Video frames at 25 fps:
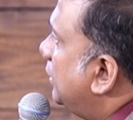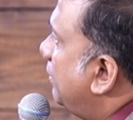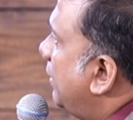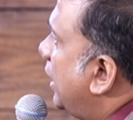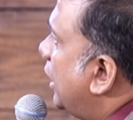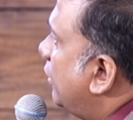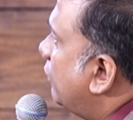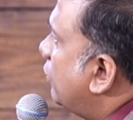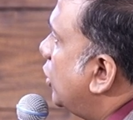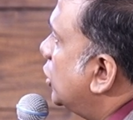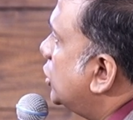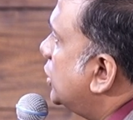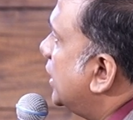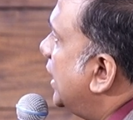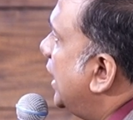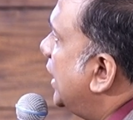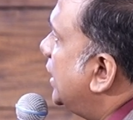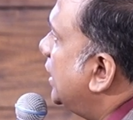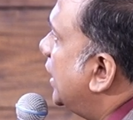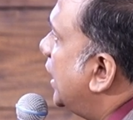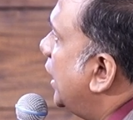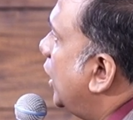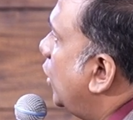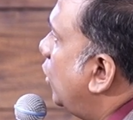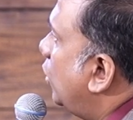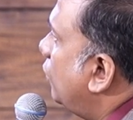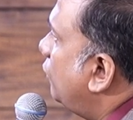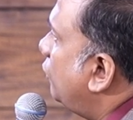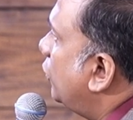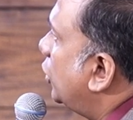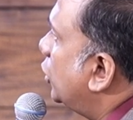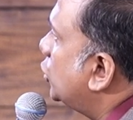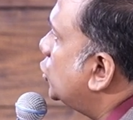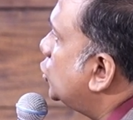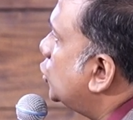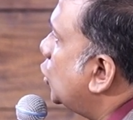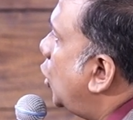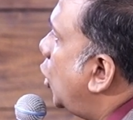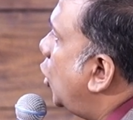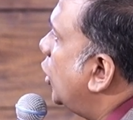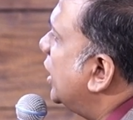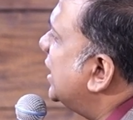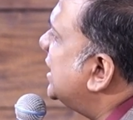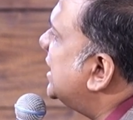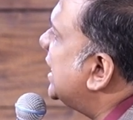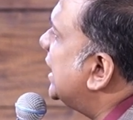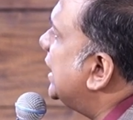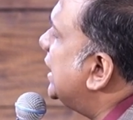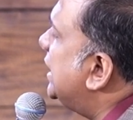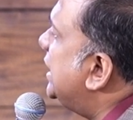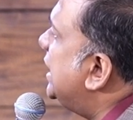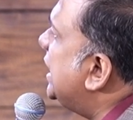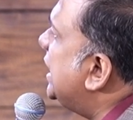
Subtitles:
the man of God said, let her alone, for her soul is in